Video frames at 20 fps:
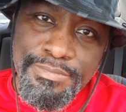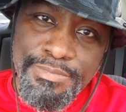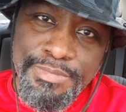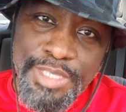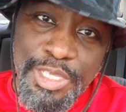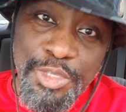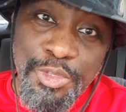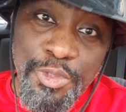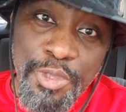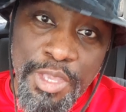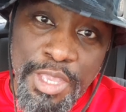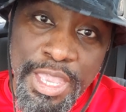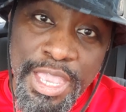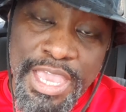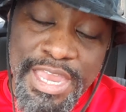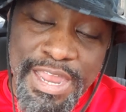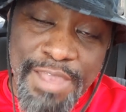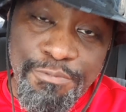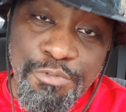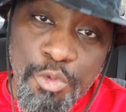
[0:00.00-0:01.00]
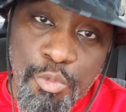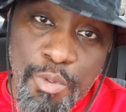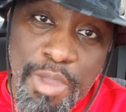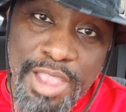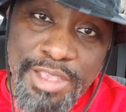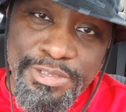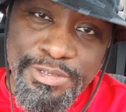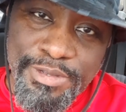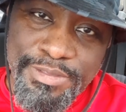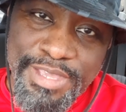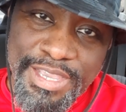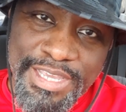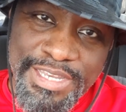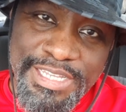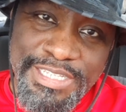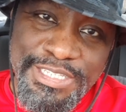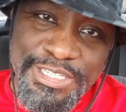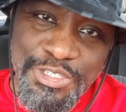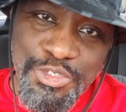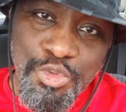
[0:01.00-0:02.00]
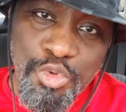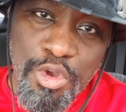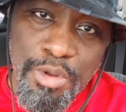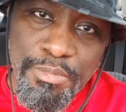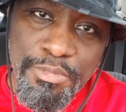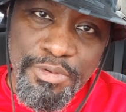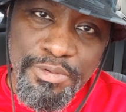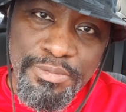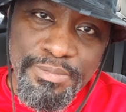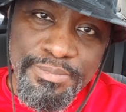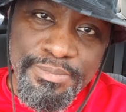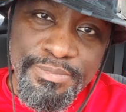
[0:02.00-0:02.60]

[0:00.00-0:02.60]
And after a while, you start thinking this is normal.